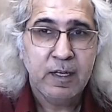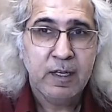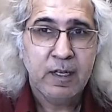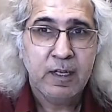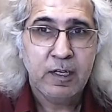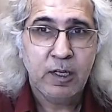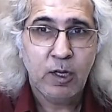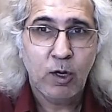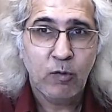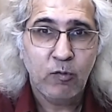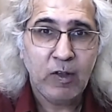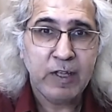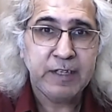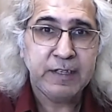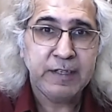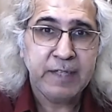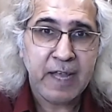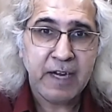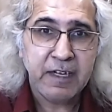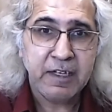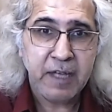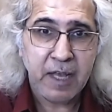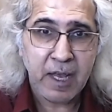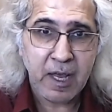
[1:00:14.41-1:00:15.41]
Now, when
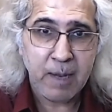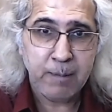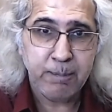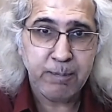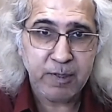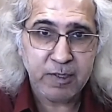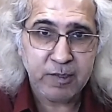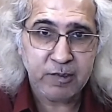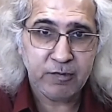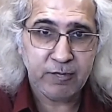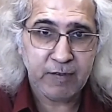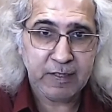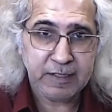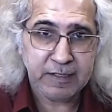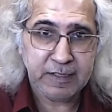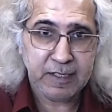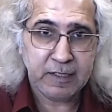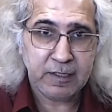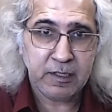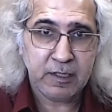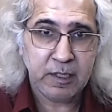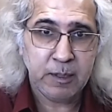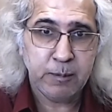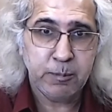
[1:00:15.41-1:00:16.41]
that happens, when that
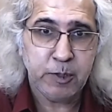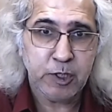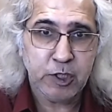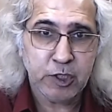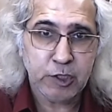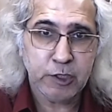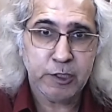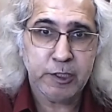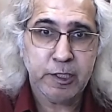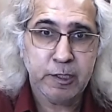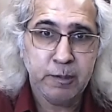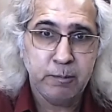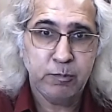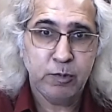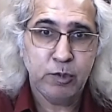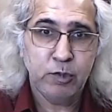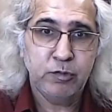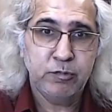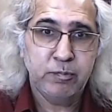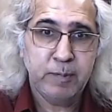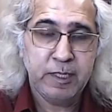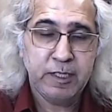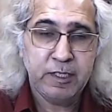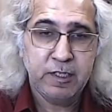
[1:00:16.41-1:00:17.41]
liberatory
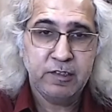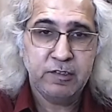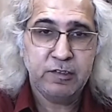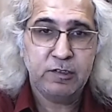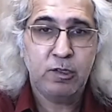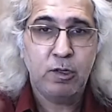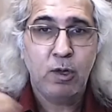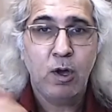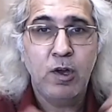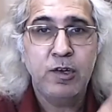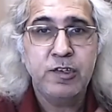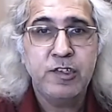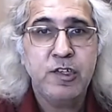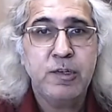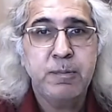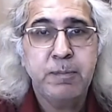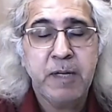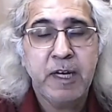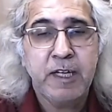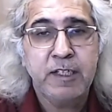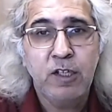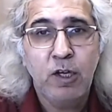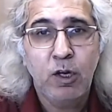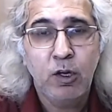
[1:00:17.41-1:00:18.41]
movement is launched
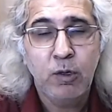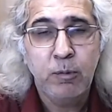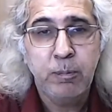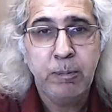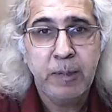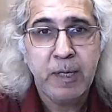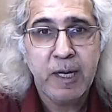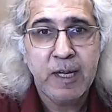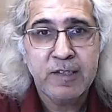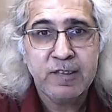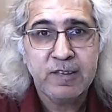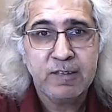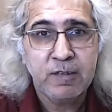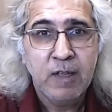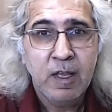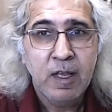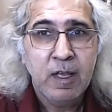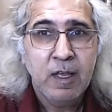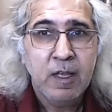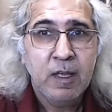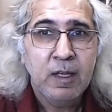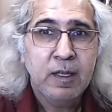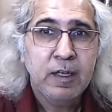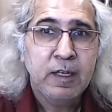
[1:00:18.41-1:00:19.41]
by the oppressed,
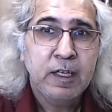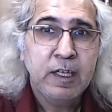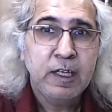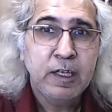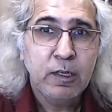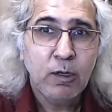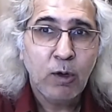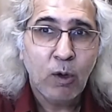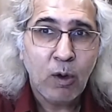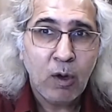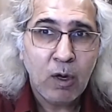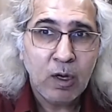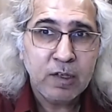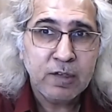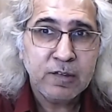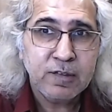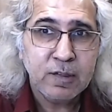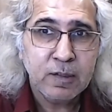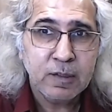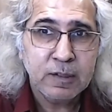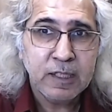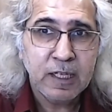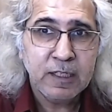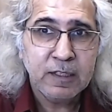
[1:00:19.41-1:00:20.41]
he also
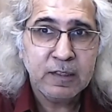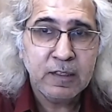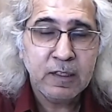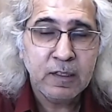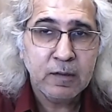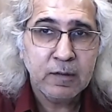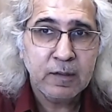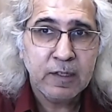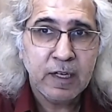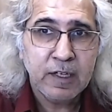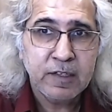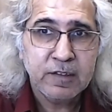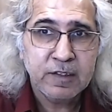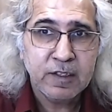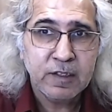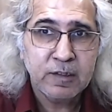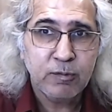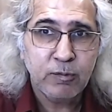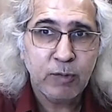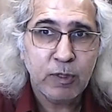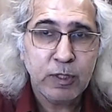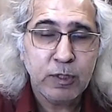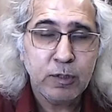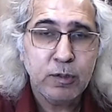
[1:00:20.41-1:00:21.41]
then theorizes
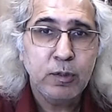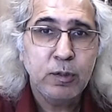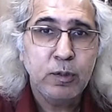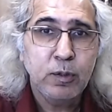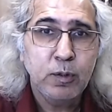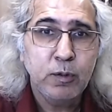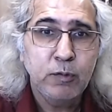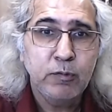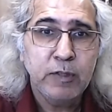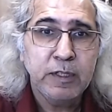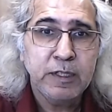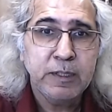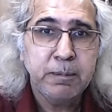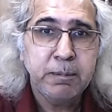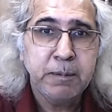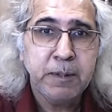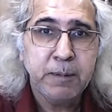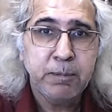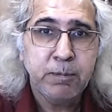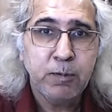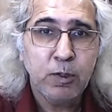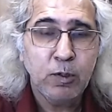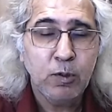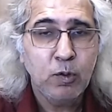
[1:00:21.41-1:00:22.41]
what to do with
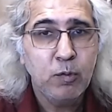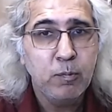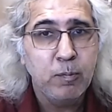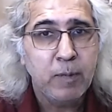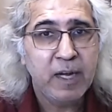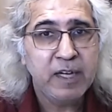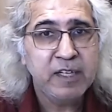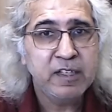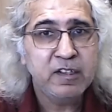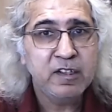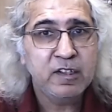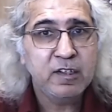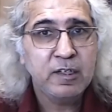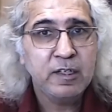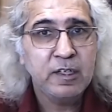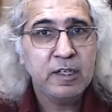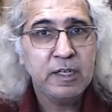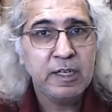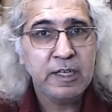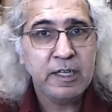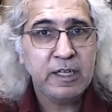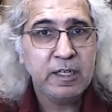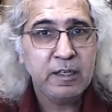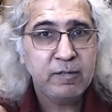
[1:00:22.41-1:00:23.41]
people who might
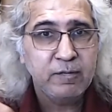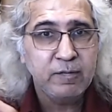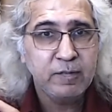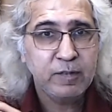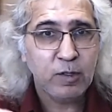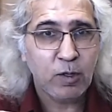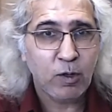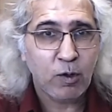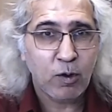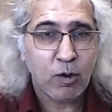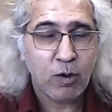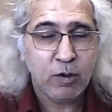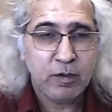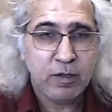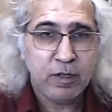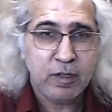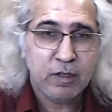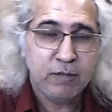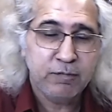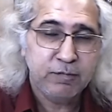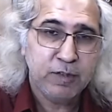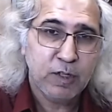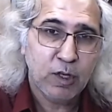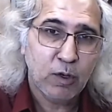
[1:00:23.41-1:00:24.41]
leave the order
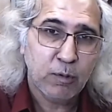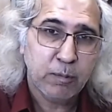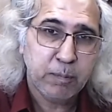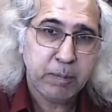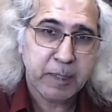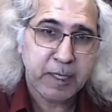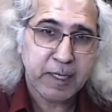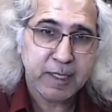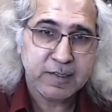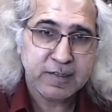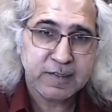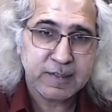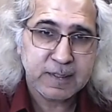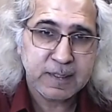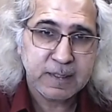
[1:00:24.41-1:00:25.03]
of the oppressed